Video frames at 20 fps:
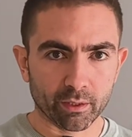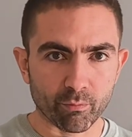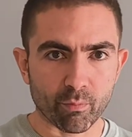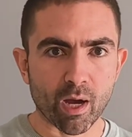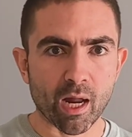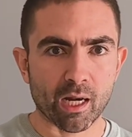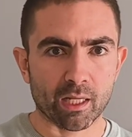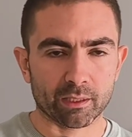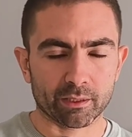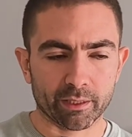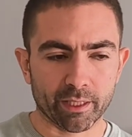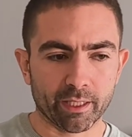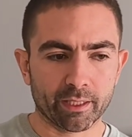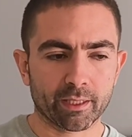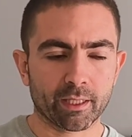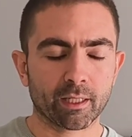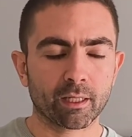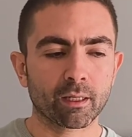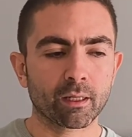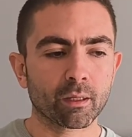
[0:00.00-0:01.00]
the balanced
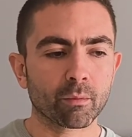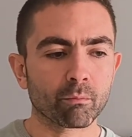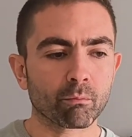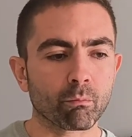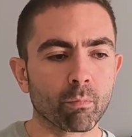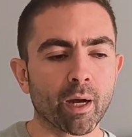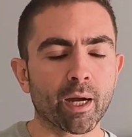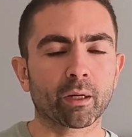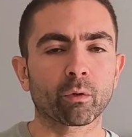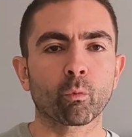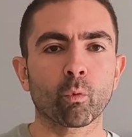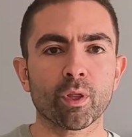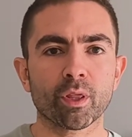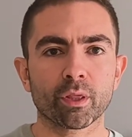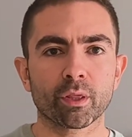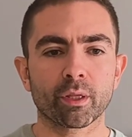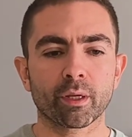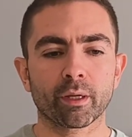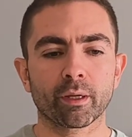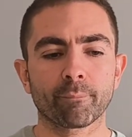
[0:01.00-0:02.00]
data, but
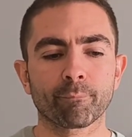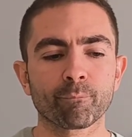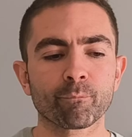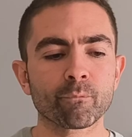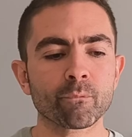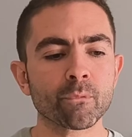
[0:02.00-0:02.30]
with the